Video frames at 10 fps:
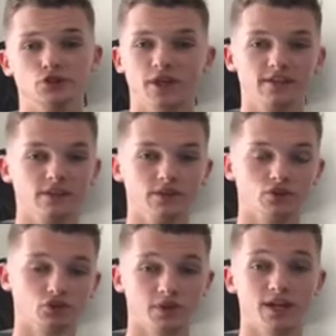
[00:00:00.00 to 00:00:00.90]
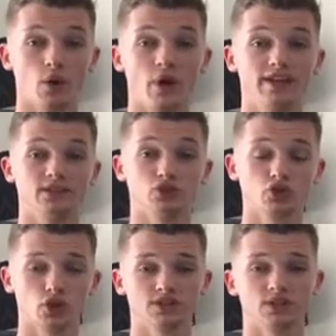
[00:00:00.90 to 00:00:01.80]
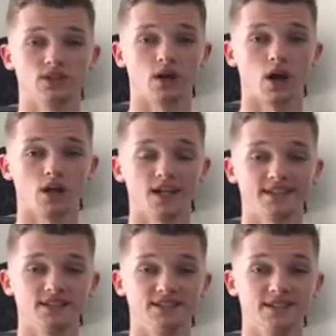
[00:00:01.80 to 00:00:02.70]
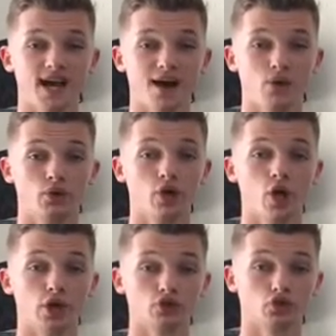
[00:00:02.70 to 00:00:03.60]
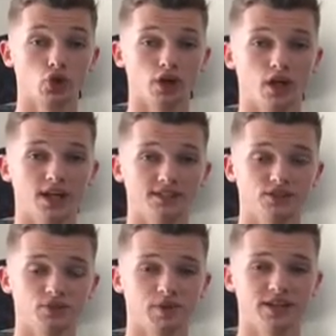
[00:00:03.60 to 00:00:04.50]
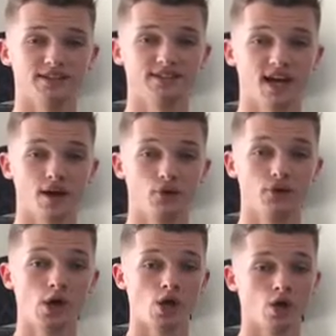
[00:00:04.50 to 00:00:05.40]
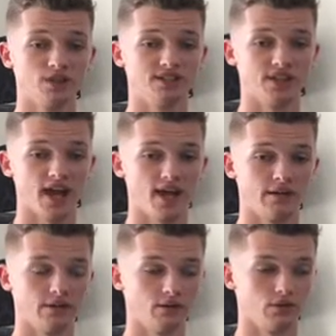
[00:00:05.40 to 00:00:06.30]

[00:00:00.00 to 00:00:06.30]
trait straight away to shorten our lessons down and shorten our lessons plans down to then